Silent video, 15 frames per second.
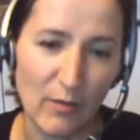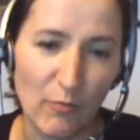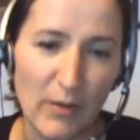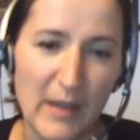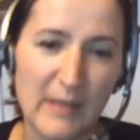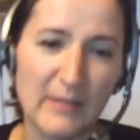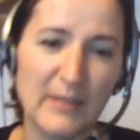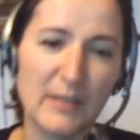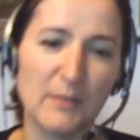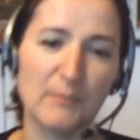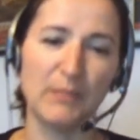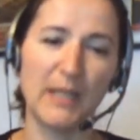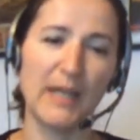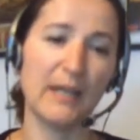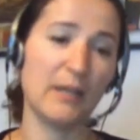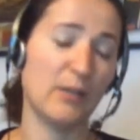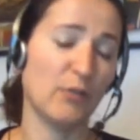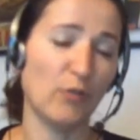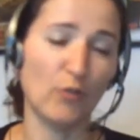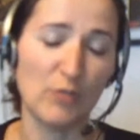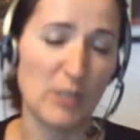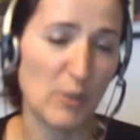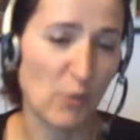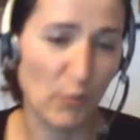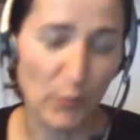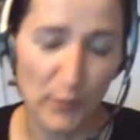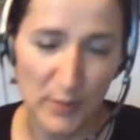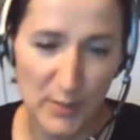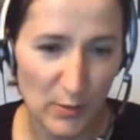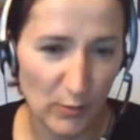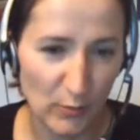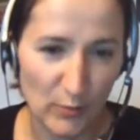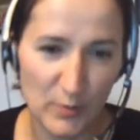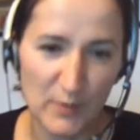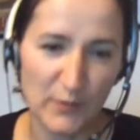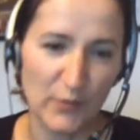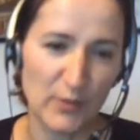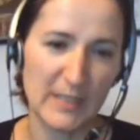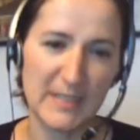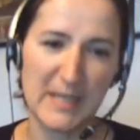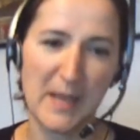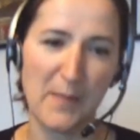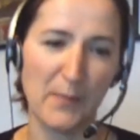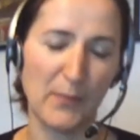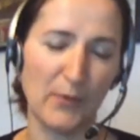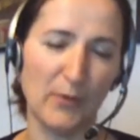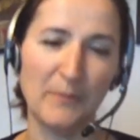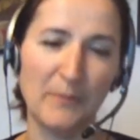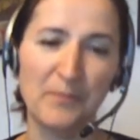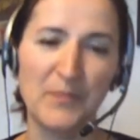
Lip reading: when they're planning to reopen schools, for example.